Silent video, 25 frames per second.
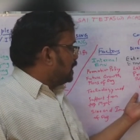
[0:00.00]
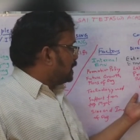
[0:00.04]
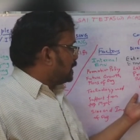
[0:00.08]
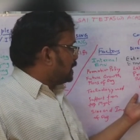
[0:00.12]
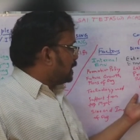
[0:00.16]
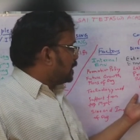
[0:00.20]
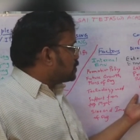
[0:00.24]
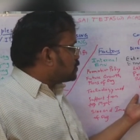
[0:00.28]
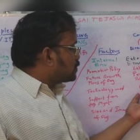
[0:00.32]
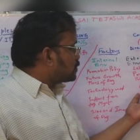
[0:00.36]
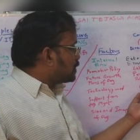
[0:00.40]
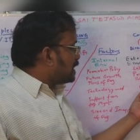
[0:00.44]

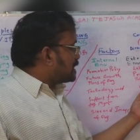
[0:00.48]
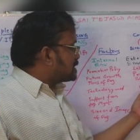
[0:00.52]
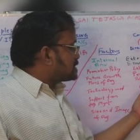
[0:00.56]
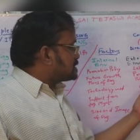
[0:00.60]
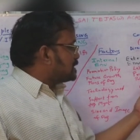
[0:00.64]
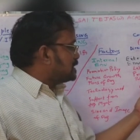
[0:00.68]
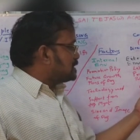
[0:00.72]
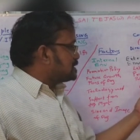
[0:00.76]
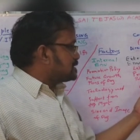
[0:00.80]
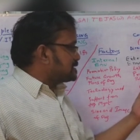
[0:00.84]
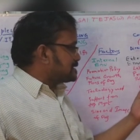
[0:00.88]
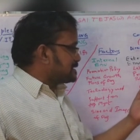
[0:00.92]

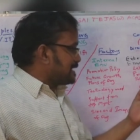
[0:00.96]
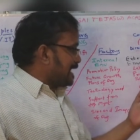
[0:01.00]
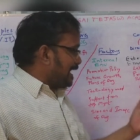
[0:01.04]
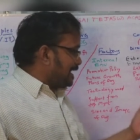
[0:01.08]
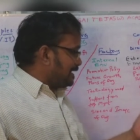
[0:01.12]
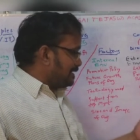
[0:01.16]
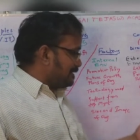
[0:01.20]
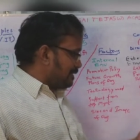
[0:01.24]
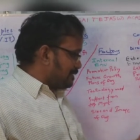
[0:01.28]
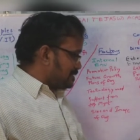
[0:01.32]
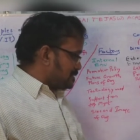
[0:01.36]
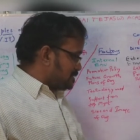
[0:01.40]
Educational
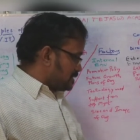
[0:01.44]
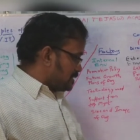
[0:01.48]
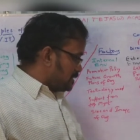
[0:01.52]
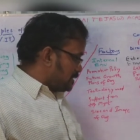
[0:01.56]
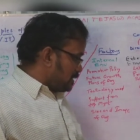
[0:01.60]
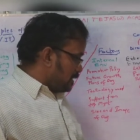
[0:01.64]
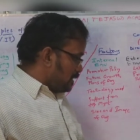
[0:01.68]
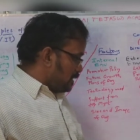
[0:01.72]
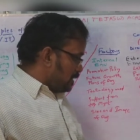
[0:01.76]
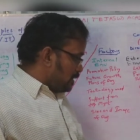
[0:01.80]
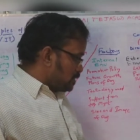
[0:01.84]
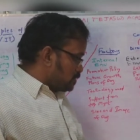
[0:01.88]

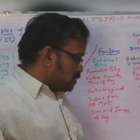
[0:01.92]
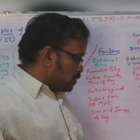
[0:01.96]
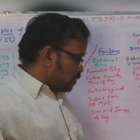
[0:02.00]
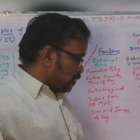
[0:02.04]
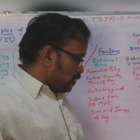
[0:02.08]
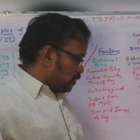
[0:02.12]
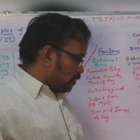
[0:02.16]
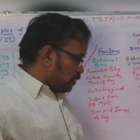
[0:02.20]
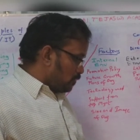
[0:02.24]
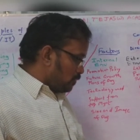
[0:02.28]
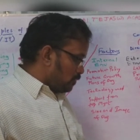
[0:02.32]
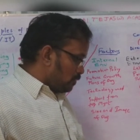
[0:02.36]
standards.
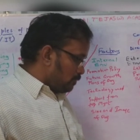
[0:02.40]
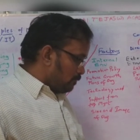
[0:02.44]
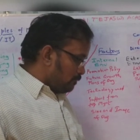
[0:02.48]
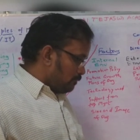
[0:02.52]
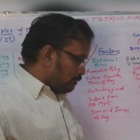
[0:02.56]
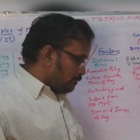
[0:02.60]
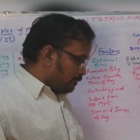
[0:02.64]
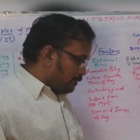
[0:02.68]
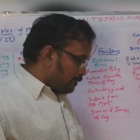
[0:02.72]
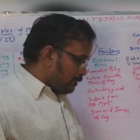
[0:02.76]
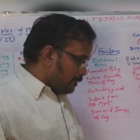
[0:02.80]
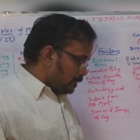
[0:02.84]

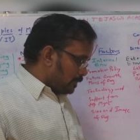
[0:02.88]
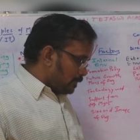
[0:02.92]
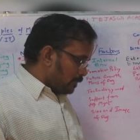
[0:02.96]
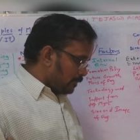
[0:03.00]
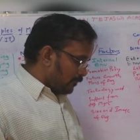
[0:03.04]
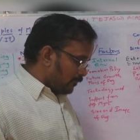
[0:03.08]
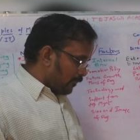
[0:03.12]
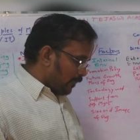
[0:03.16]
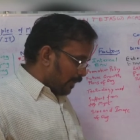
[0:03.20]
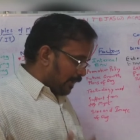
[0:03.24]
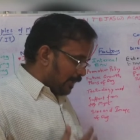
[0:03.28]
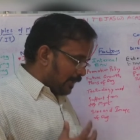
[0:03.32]
So
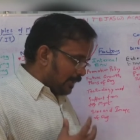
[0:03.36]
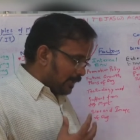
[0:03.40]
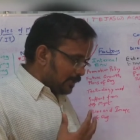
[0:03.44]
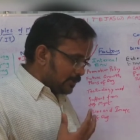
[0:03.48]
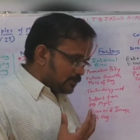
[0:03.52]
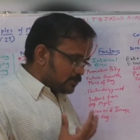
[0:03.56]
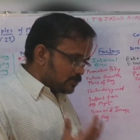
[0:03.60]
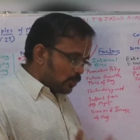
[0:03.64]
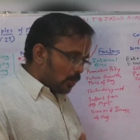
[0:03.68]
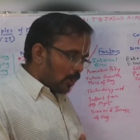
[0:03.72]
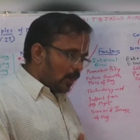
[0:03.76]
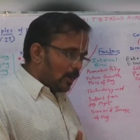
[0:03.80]
for
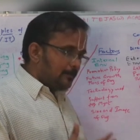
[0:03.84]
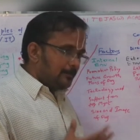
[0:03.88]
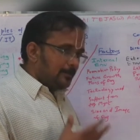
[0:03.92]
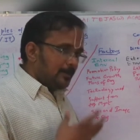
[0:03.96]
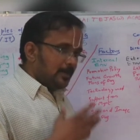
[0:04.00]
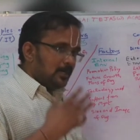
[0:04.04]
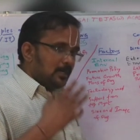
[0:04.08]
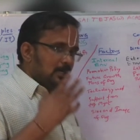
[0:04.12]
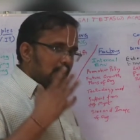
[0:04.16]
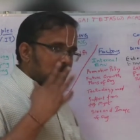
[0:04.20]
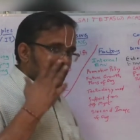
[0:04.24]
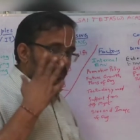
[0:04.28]
a
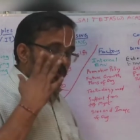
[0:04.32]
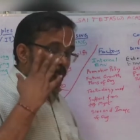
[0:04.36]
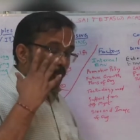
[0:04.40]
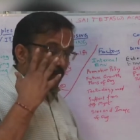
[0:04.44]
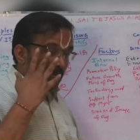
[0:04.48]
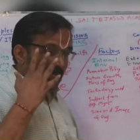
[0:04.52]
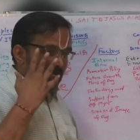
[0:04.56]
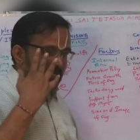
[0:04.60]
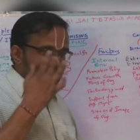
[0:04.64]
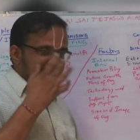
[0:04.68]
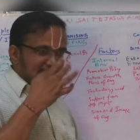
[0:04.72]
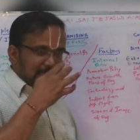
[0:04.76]
job,
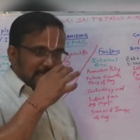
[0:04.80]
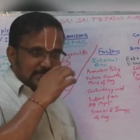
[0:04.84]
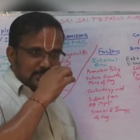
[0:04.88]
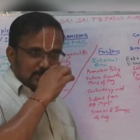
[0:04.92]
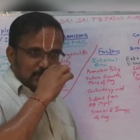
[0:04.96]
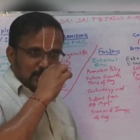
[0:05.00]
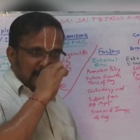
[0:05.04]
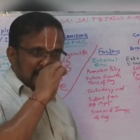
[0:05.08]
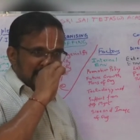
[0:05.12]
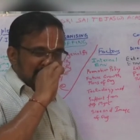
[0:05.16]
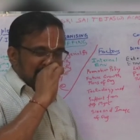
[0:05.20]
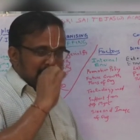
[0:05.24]
what is the
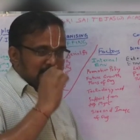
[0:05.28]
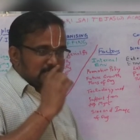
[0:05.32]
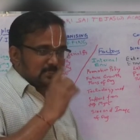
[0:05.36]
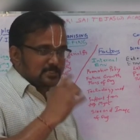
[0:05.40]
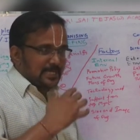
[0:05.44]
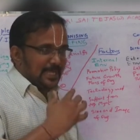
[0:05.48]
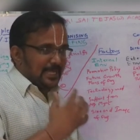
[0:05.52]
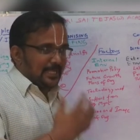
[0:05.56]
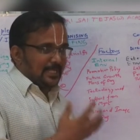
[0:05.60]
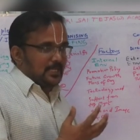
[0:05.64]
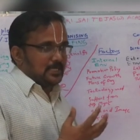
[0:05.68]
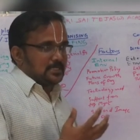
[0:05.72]
educational
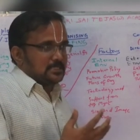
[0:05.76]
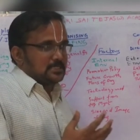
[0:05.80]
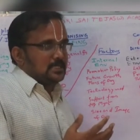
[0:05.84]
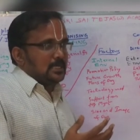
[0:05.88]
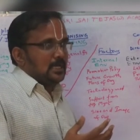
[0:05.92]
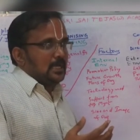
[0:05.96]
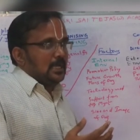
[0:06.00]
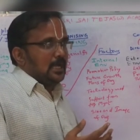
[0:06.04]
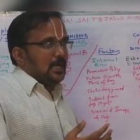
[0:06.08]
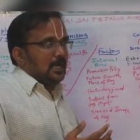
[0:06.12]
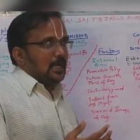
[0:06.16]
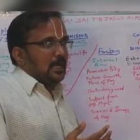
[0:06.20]

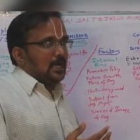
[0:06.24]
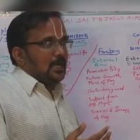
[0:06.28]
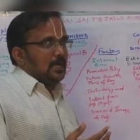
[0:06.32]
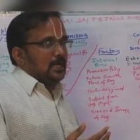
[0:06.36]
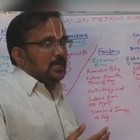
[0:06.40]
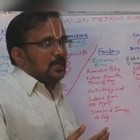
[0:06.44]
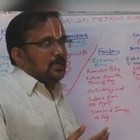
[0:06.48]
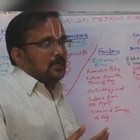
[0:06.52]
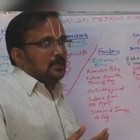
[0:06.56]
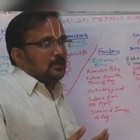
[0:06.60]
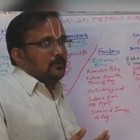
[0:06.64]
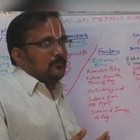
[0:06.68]
standards?
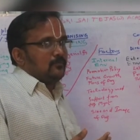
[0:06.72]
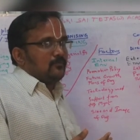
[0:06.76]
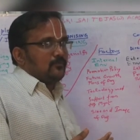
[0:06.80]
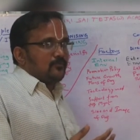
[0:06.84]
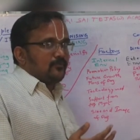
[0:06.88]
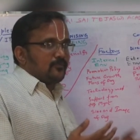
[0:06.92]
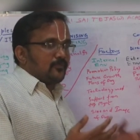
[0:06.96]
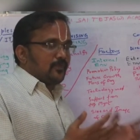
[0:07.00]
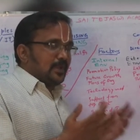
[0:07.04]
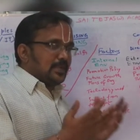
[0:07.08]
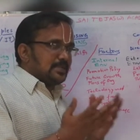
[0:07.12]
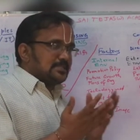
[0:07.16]

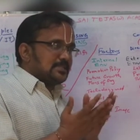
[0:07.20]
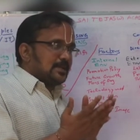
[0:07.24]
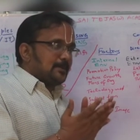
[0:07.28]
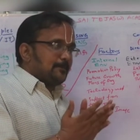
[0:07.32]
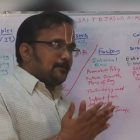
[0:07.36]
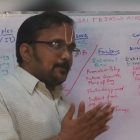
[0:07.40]
For